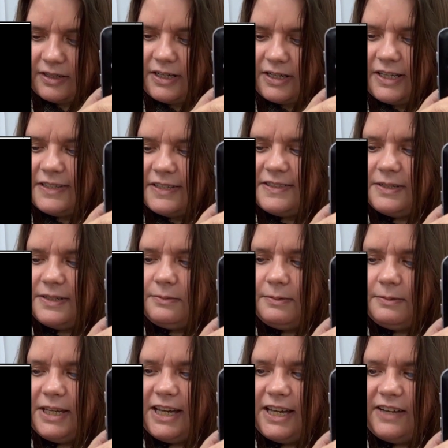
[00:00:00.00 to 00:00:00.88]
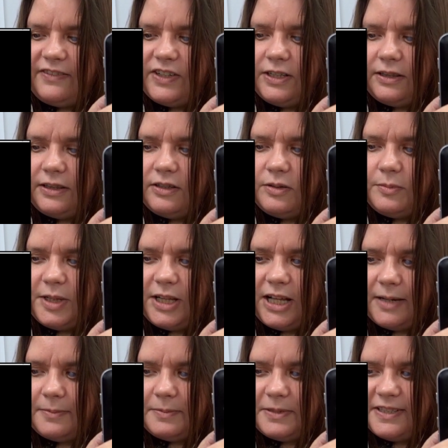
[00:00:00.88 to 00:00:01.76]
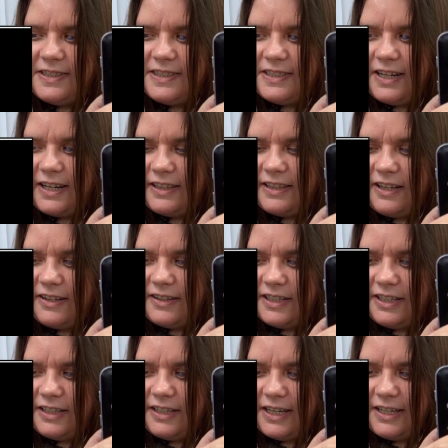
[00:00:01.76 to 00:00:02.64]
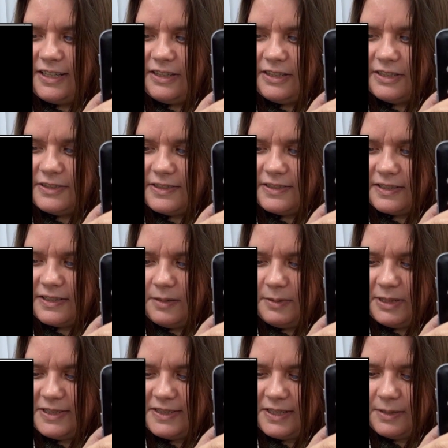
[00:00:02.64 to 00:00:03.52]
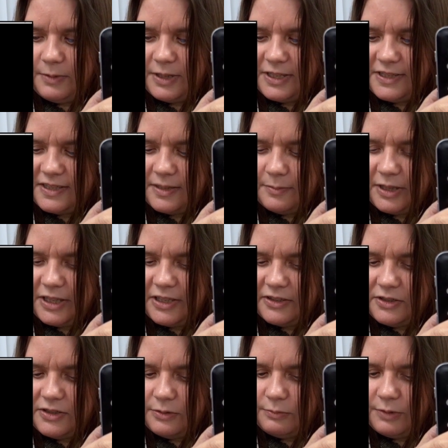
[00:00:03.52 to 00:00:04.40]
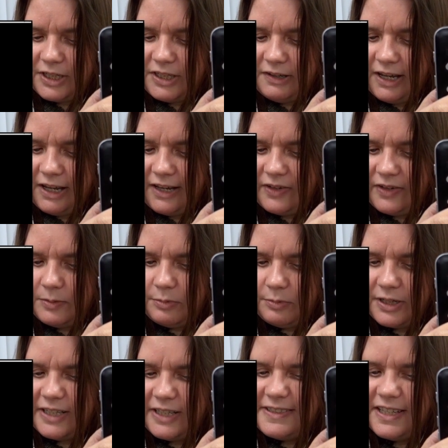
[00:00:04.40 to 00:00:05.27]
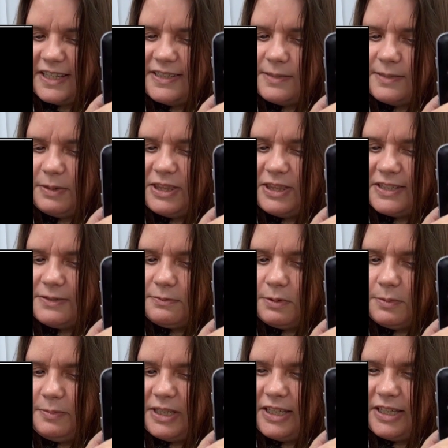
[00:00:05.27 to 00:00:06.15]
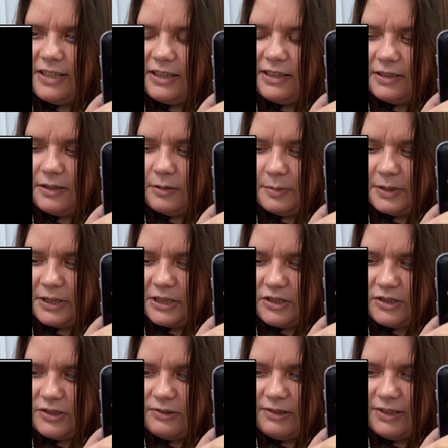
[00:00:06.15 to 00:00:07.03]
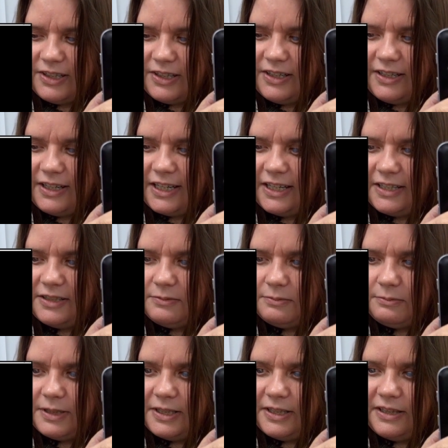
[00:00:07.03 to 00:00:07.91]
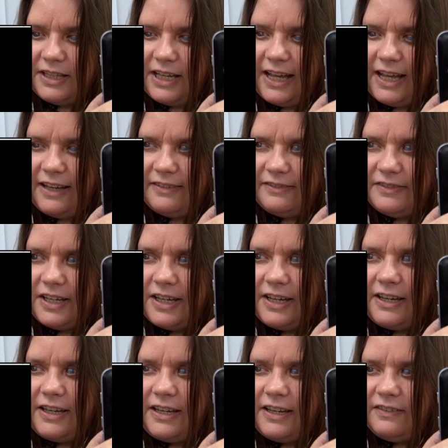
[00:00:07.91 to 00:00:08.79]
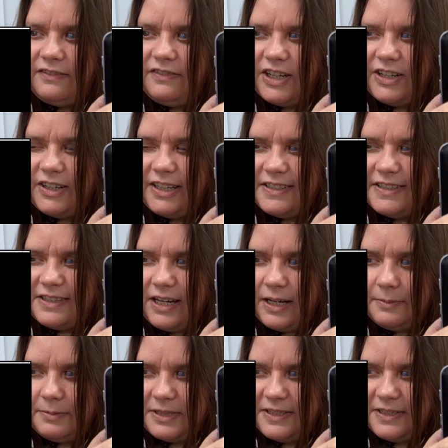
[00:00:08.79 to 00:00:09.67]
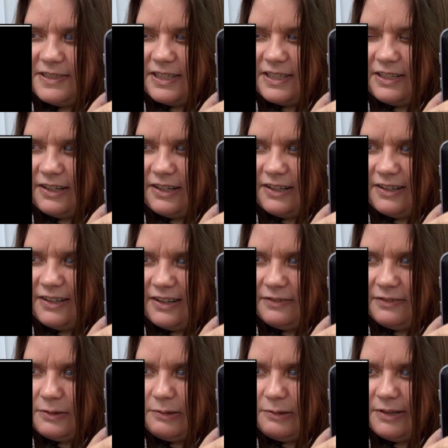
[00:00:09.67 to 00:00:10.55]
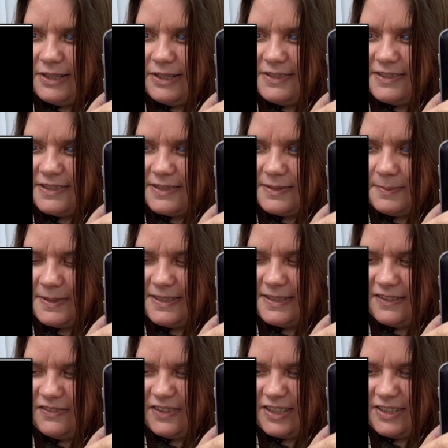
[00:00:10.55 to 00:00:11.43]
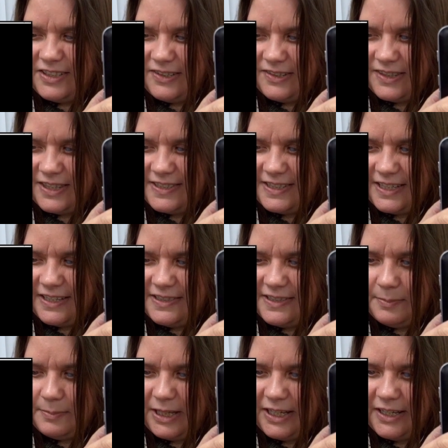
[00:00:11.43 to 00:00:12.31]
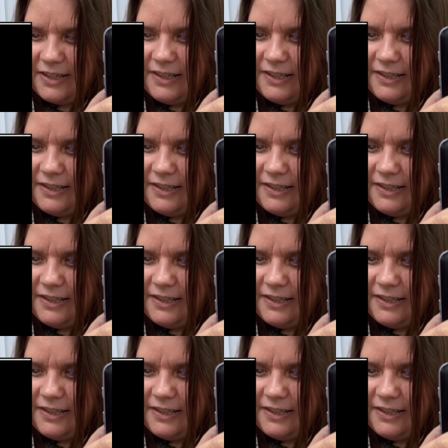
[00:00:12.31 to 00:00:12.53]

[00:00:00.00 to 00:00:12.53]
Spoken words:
So we have a global options dialog. And again, this is going to be somewhat similar to what you have on BrailleSense, but this will be a little bit shorter and will have various options that are, of course, specific to the SensePlayer.